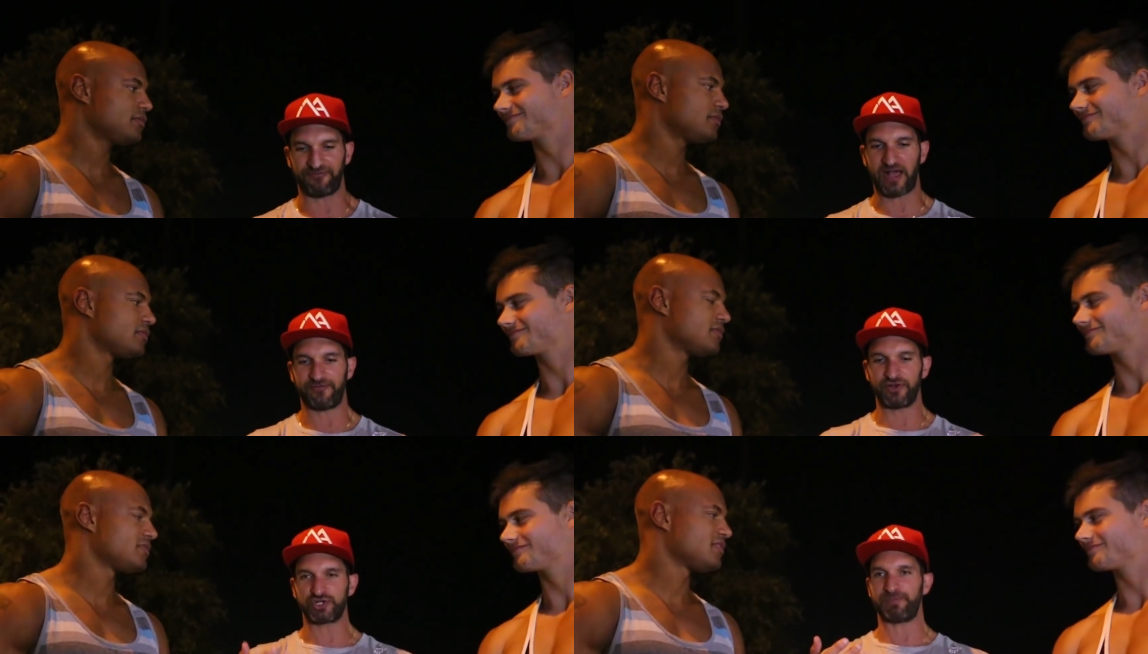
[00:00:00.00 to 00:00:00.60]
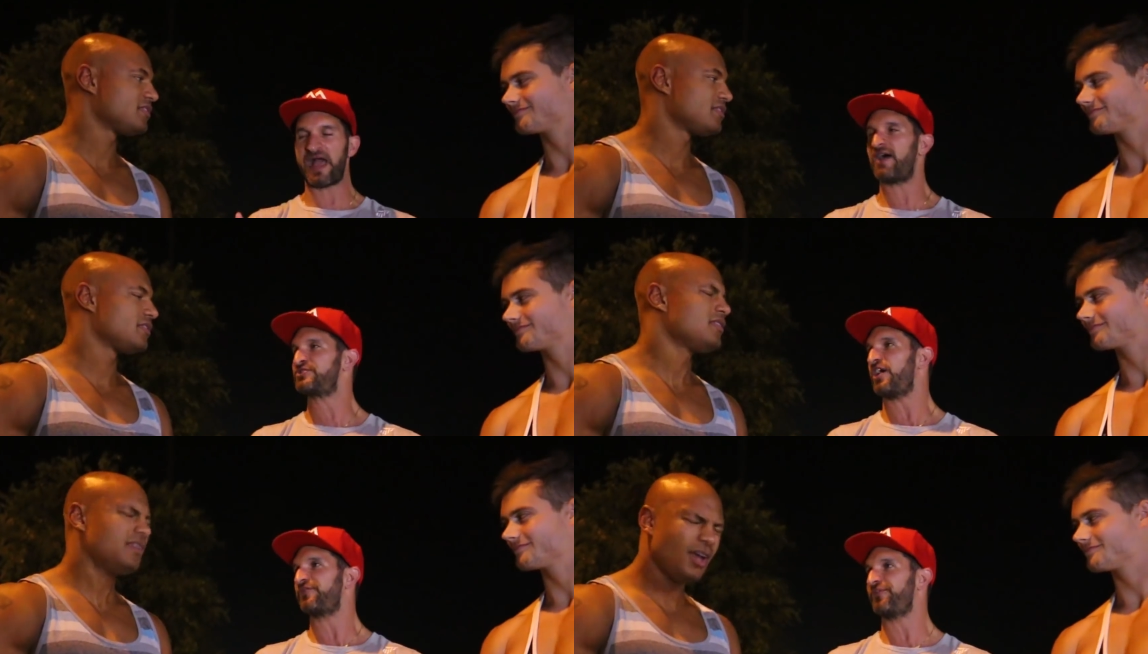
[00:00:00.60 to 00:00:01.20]
Speaker 1: 500 pounds
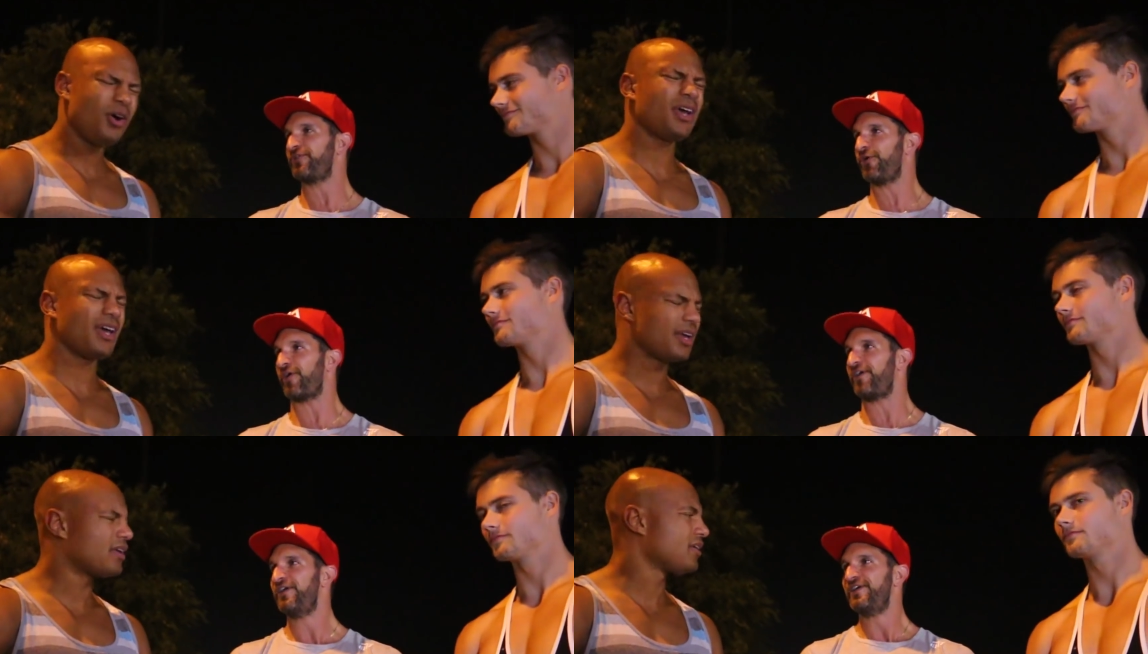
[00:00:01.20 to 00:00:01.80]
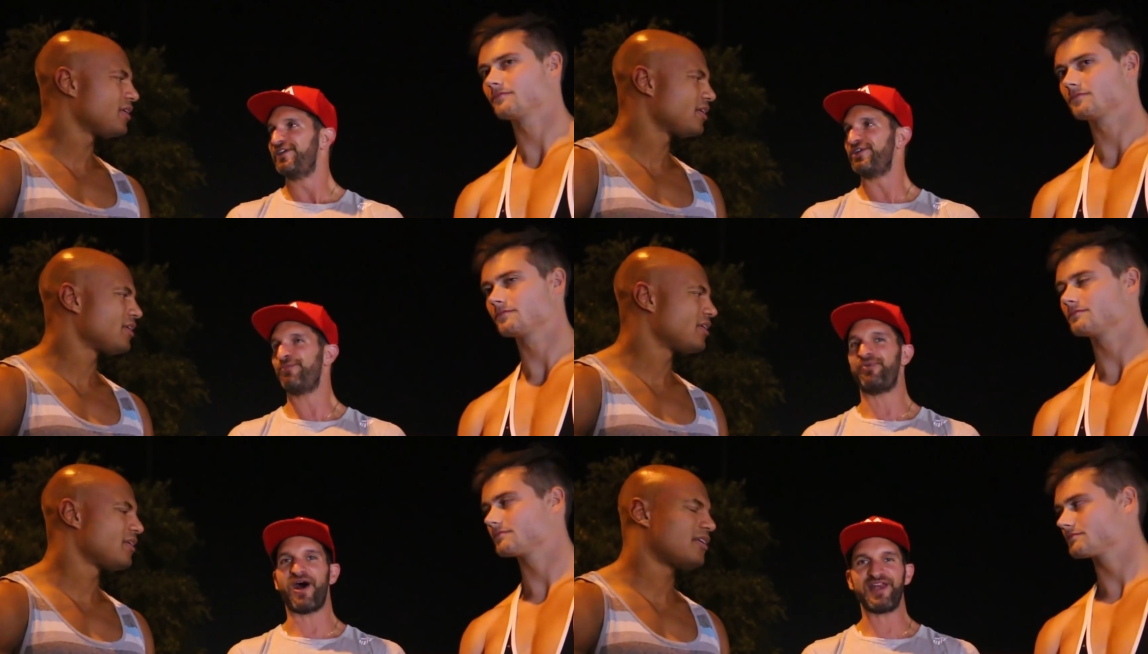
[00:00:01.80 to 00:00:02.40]
off the floor. Oh, yeah. Your
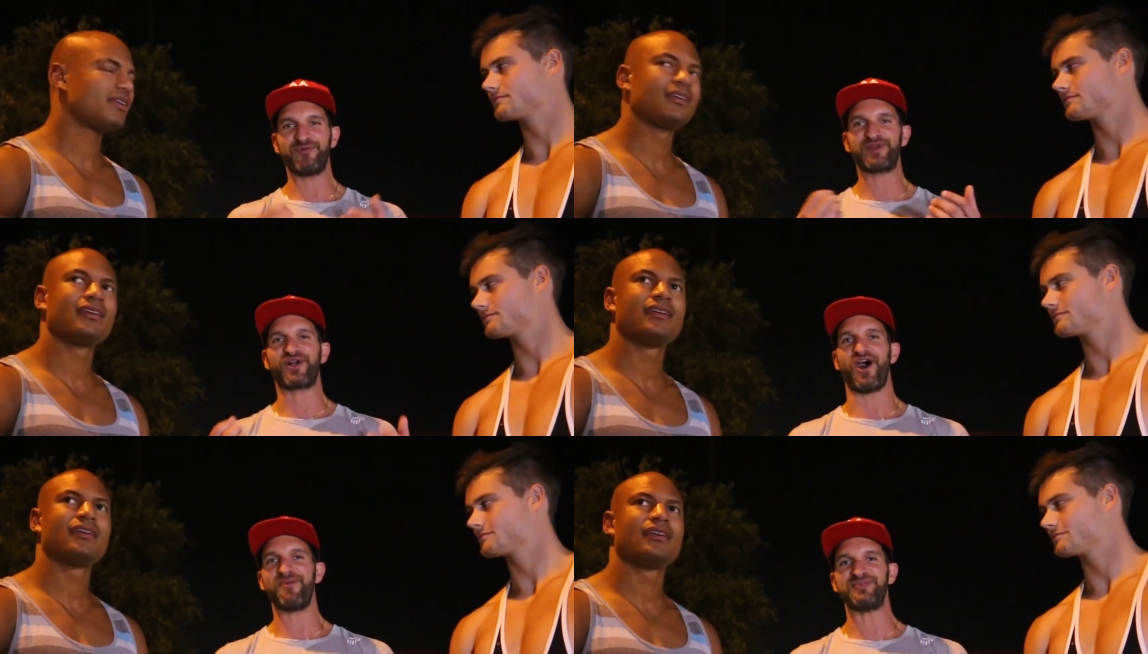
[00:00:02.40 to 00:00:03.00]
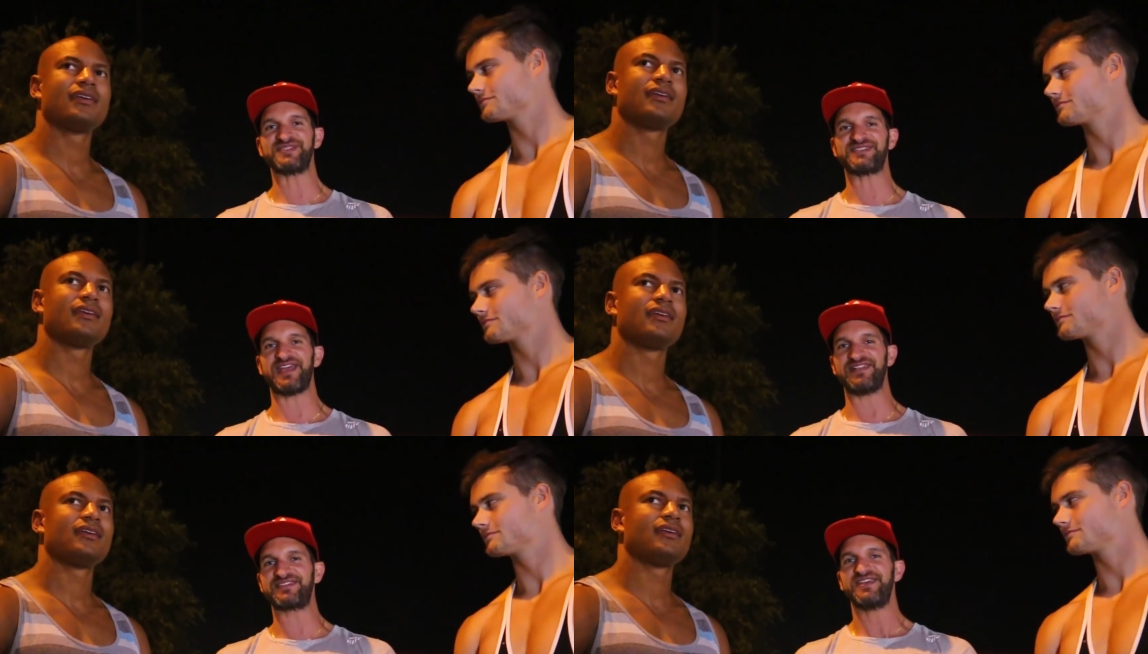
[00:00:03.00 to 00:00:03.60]
body would
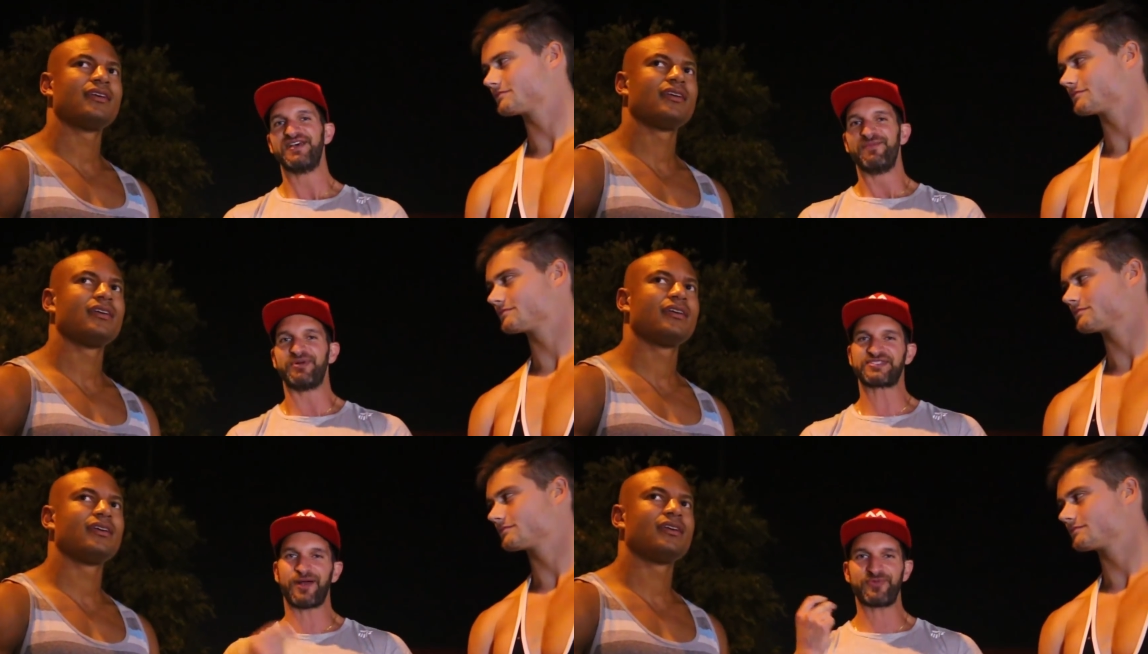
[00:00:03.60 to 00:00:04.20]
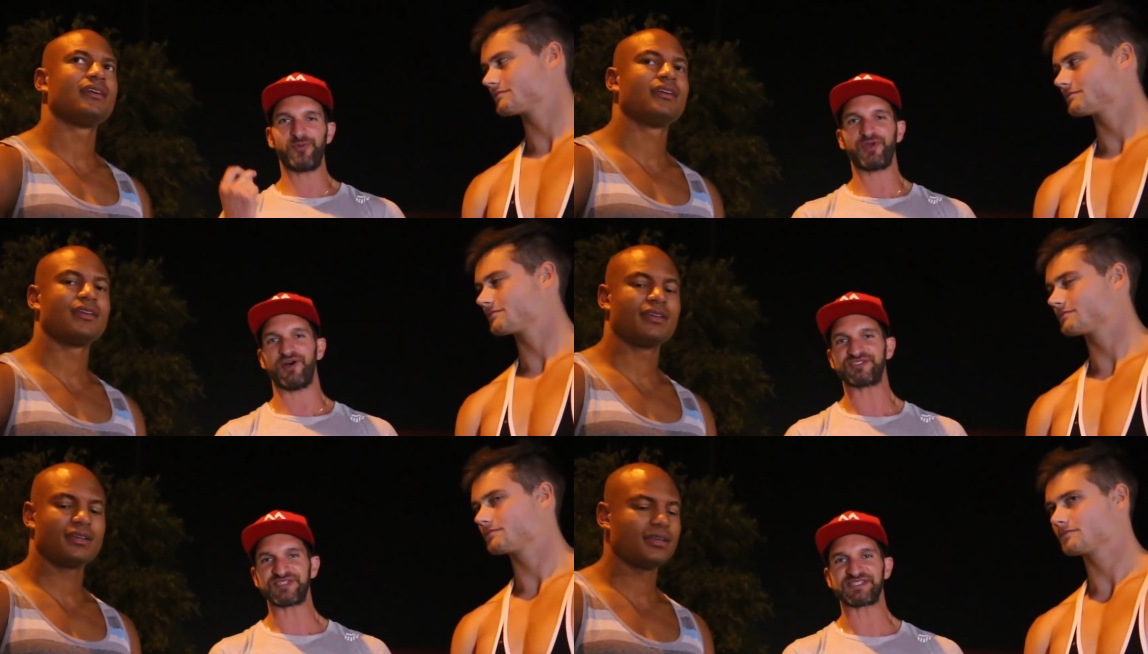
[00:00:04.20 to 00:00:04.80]
compensate, but something would
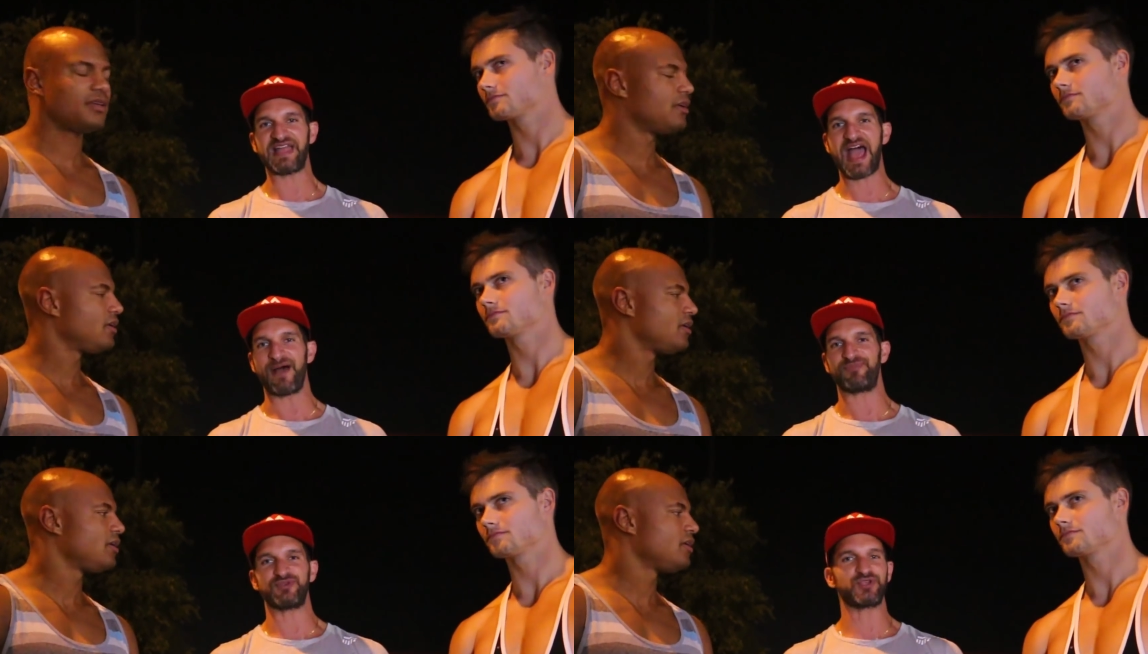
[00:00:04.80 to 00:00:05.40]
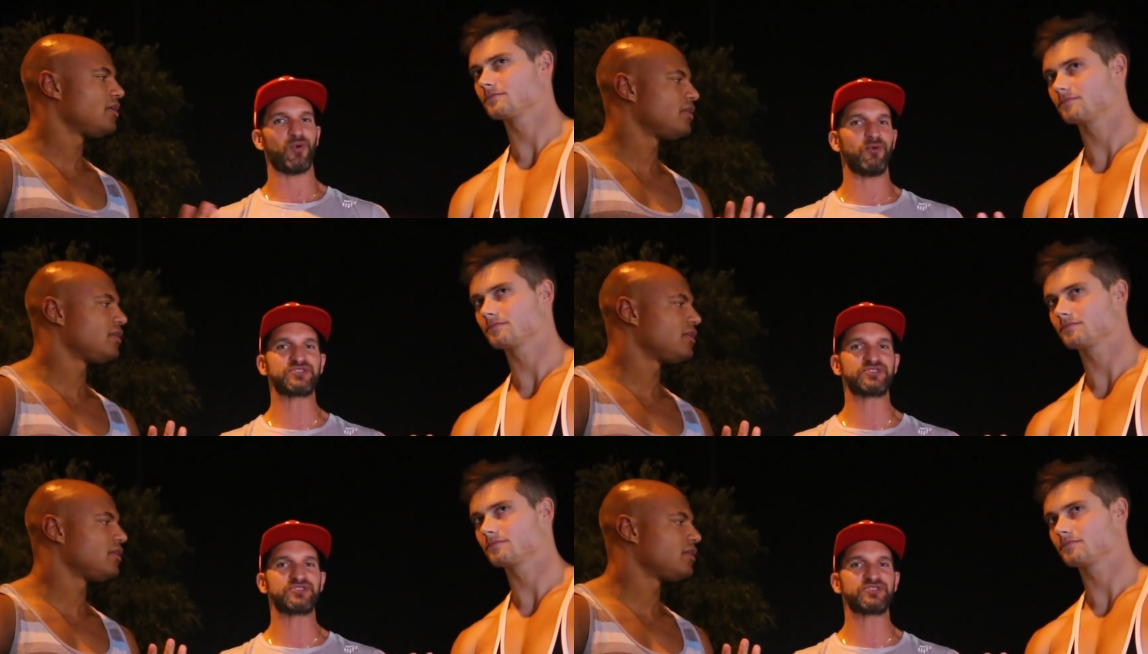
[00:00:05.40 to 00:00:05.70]
also snap. So what